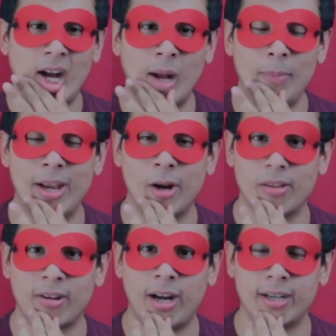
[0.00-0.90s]
they go
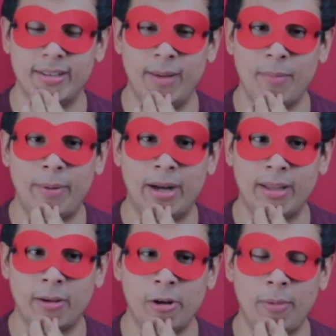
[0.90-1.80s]
to talk to them about,
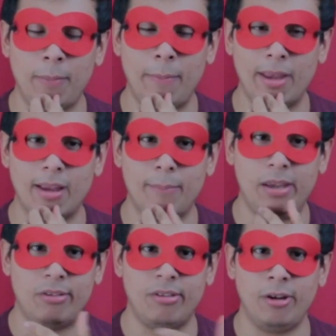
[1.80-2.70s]
like, you know, maybe making a
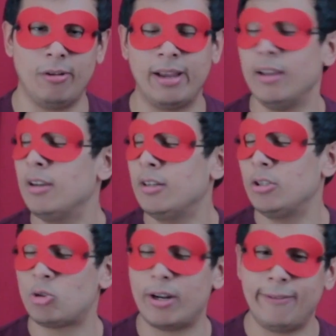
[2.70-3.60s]
peace deal, like
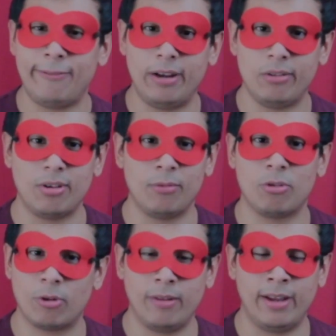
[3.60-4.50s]
trying to find some
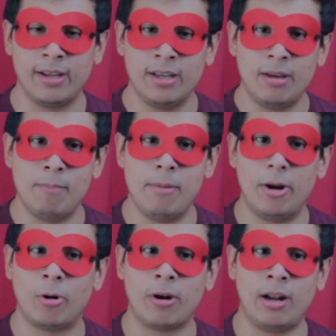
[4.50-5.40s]
sort of, like,
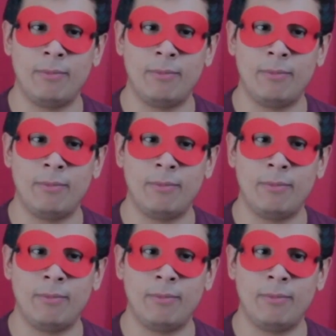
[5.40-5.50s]
middle ground.